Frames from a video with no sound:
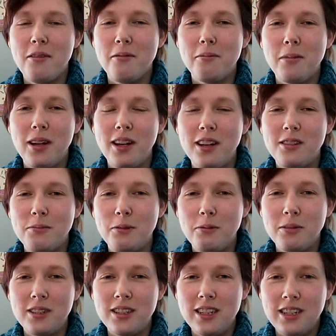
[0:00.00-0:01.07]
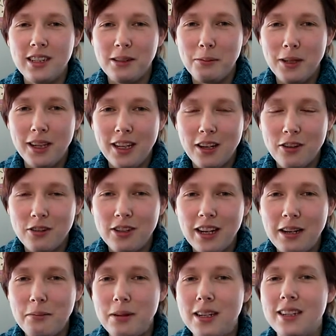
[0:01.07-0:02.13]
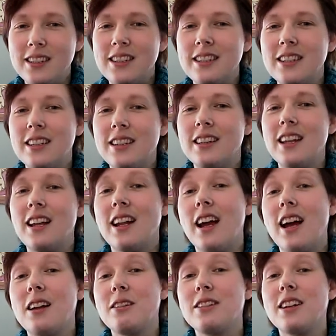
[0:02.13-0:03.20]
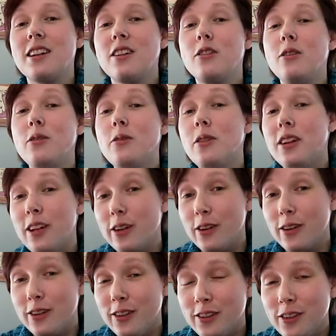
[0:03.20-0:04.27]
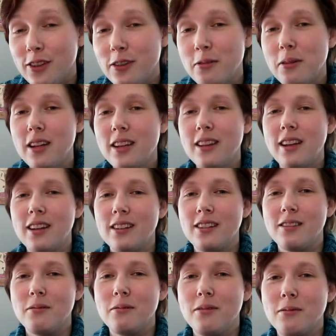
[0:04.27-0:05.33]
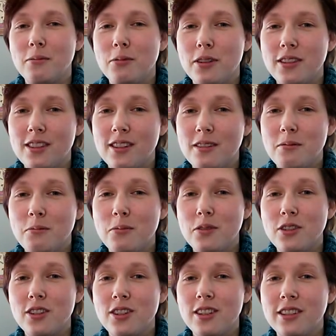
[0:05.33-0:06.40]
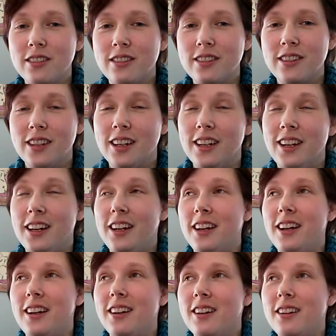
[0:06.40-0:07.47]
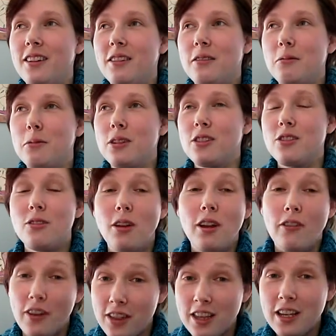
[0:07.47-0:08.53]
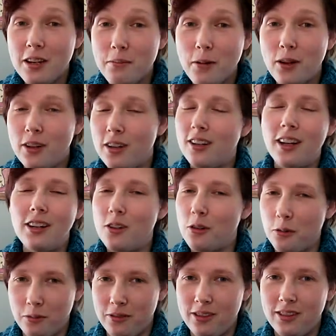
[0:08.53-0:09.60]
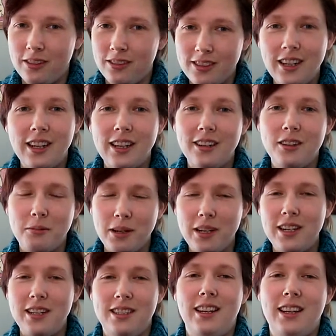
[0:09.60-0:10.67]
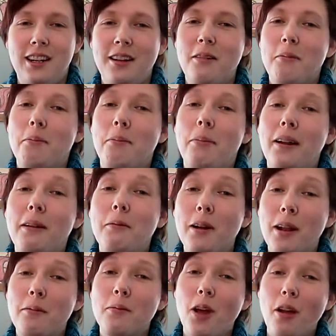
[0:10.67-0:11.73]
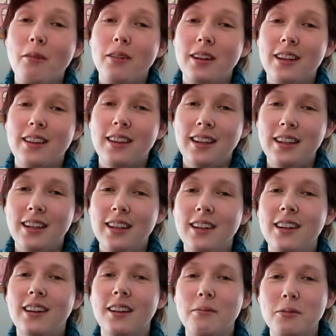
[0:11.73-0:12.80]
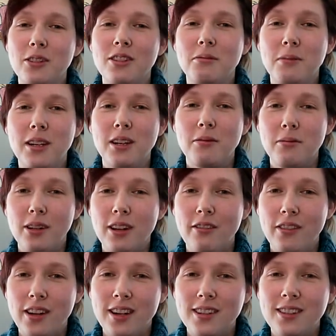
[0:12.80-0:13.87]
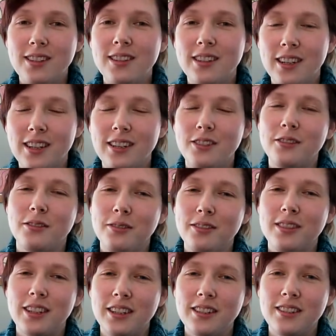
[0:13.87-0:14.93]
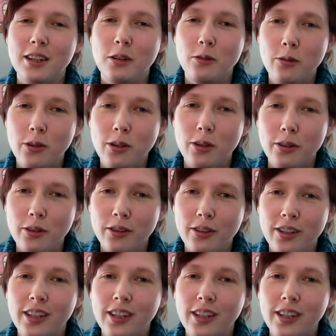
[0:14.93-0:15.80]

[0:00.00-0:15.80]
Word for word: my husband was teasing me the other night because he said that I said nuclear the way that President Bush did. Which, if I think about it, I don't say it the way he said it. But when I'm not really thinking and I'm just speaking really fast, then I do tend to say nuclear,